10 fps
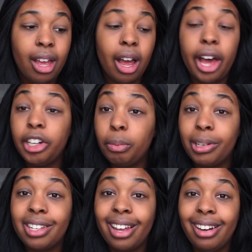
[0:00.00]

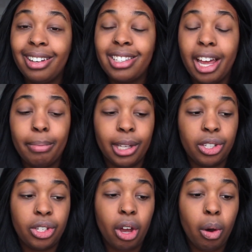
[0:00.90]
100%
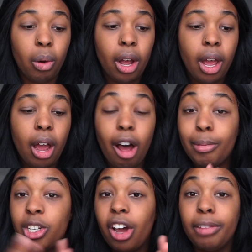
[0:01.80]
excitement. So I'll
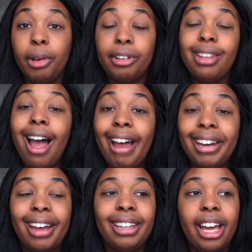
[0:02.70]
be talking about
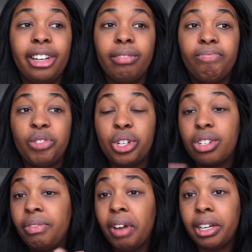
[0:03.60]
that, and then
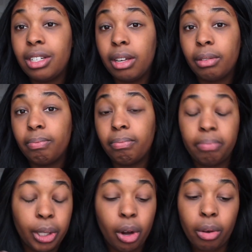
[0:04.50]
just fun to,
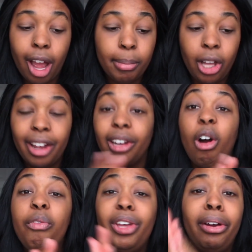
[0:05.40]
you know, come along. And
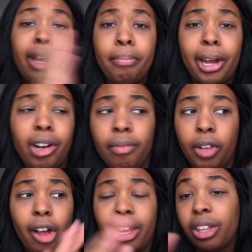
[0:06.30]
hopefully I'll get better at
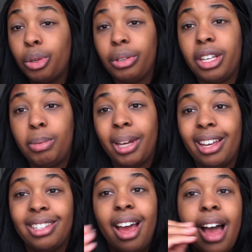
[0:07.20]
vlogging through this
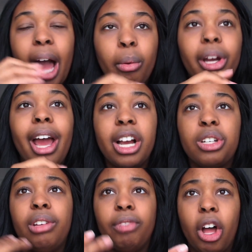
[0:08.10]
because I want to
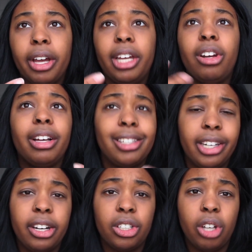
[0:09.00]
actually vlog it, not
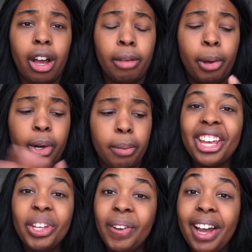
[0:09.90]
sit here and talk about it.
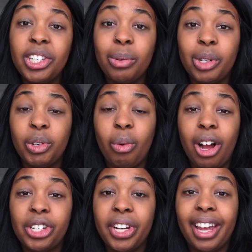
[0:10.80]
Thank you guys so much for
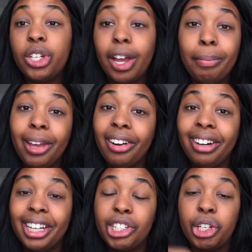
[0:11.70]
watching. Check me out
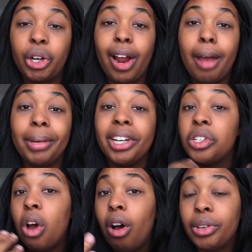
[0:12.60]
on Instagram. It
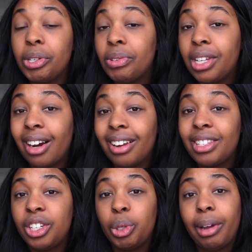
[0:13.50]
is also Sarah's
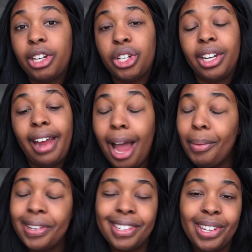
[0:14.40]
Situation. I
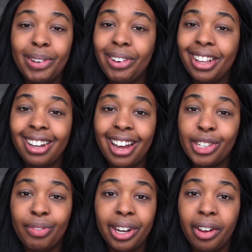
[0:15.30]
will see you in the
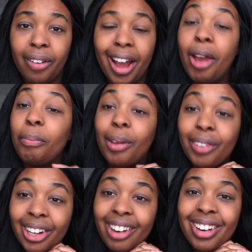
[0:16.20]
next video. I hope you
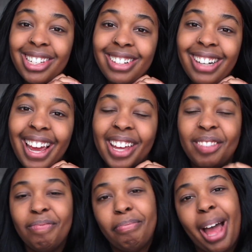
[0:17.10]
have a great rest of your day.
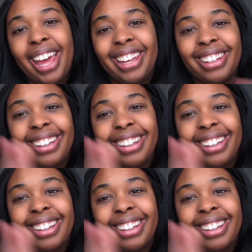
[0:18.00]
Bye.